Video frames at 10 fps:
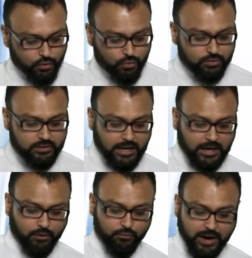used
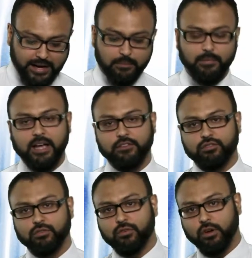a
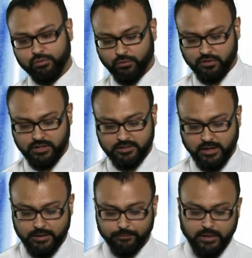randomized crossover
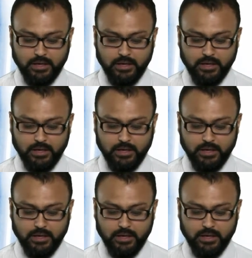design